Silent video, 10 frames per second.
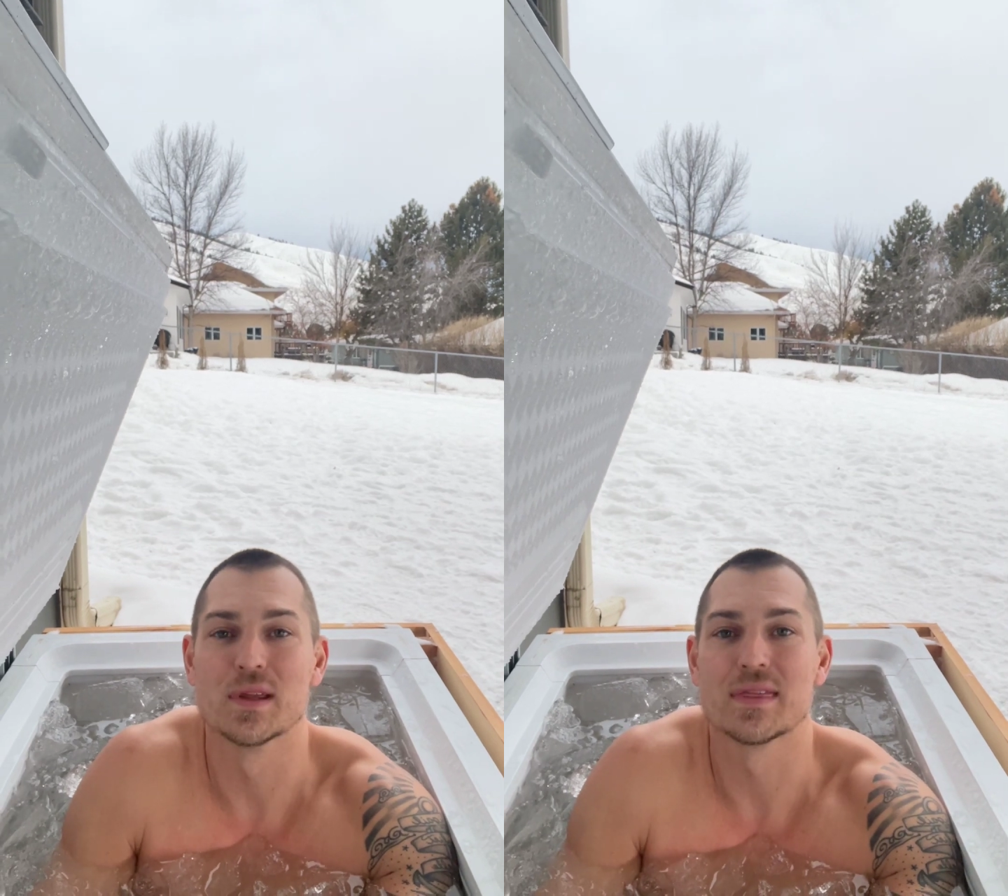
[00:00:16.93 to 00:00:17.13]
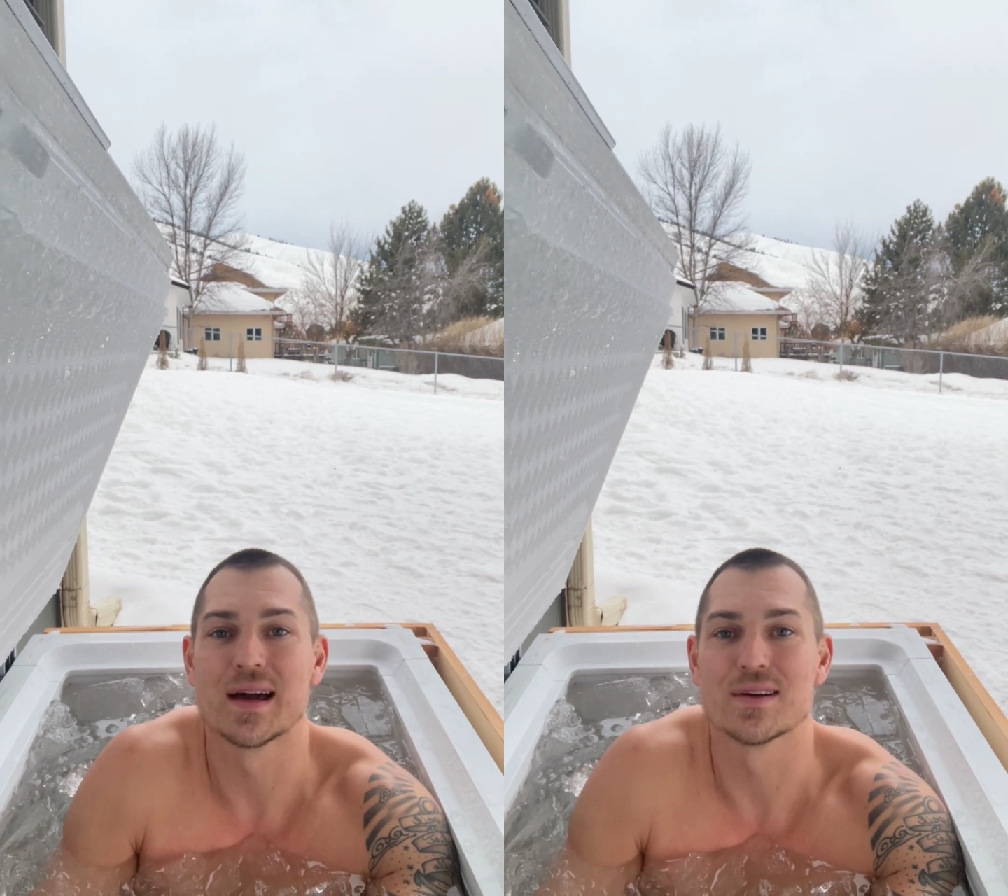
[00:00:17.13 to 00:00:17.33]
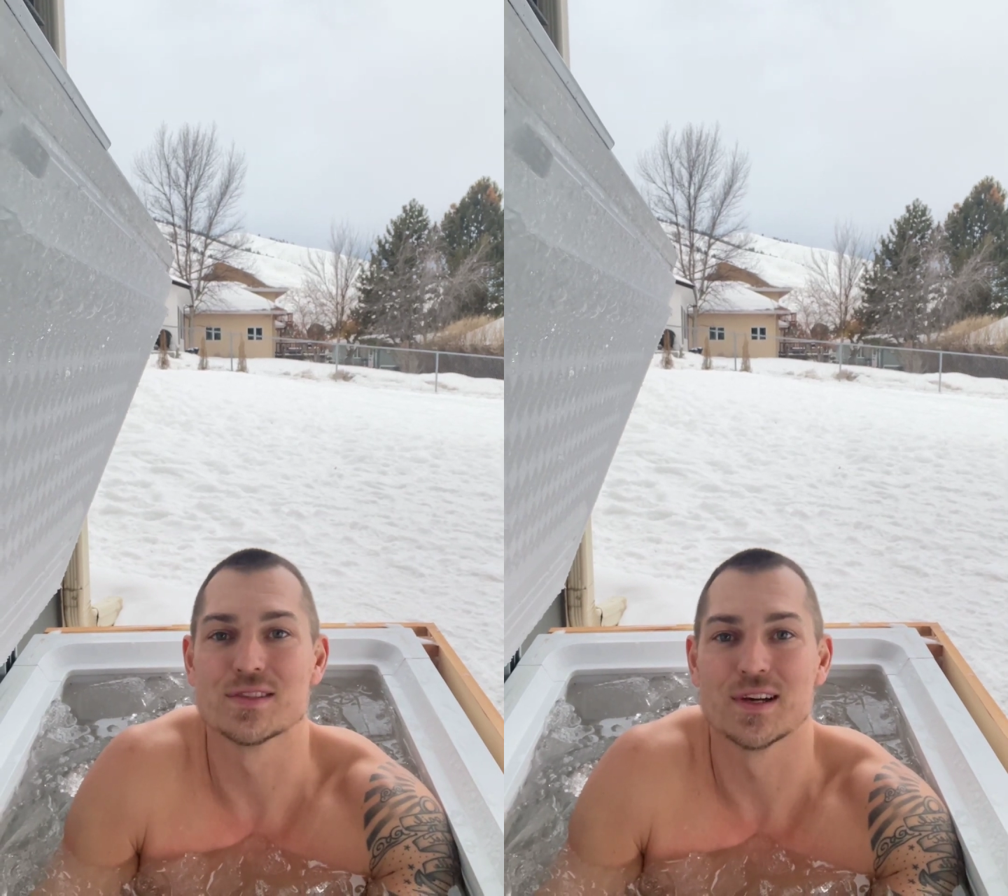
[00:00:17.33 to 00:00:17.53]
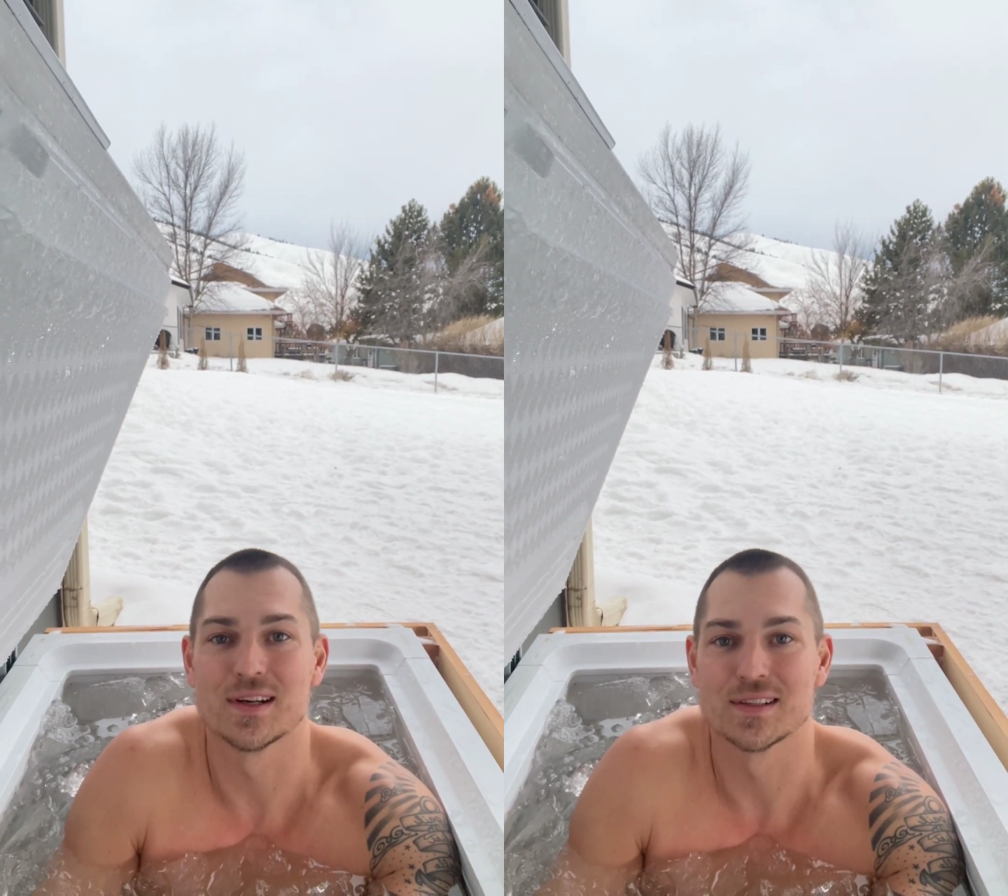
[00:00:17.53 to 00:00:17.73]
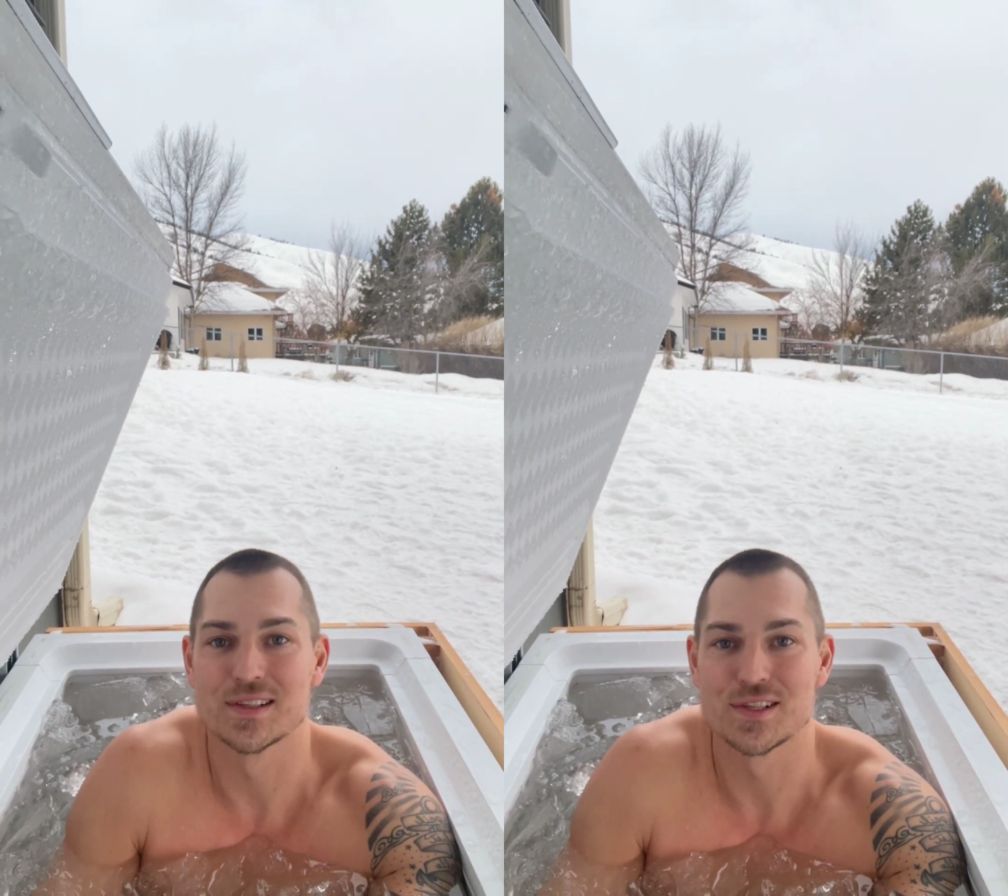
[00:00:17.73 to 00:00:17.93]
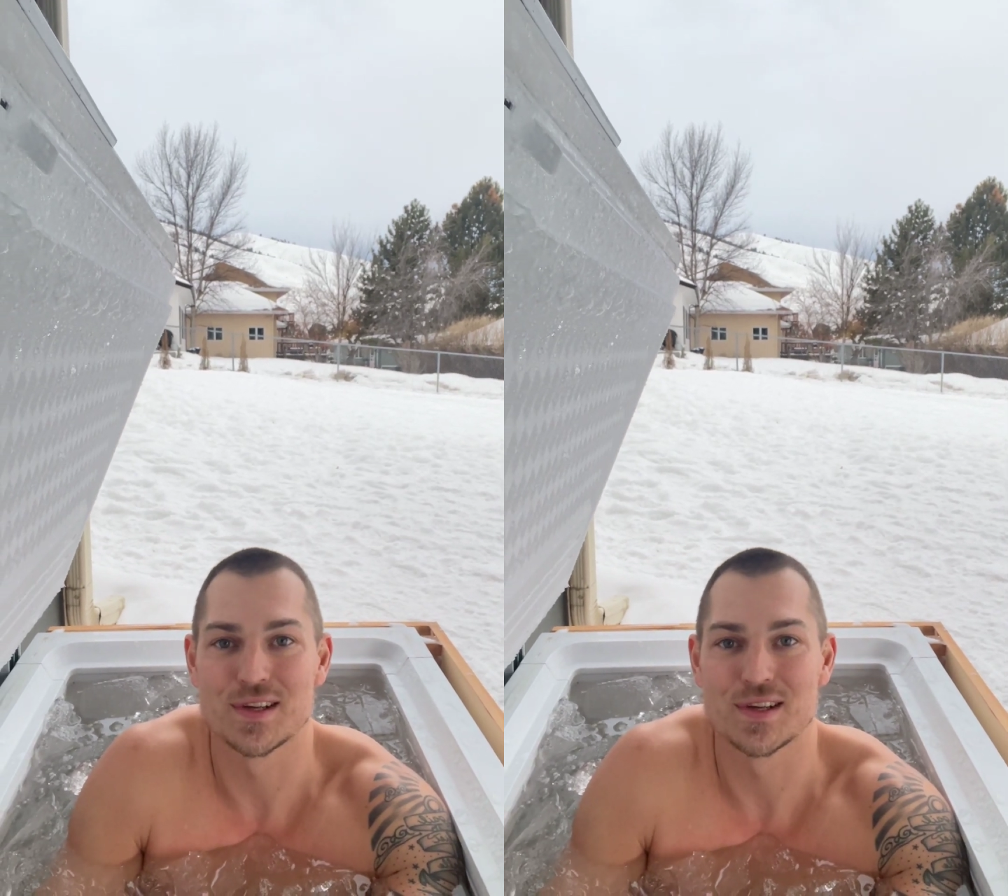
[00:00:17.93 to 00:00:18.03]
$3,000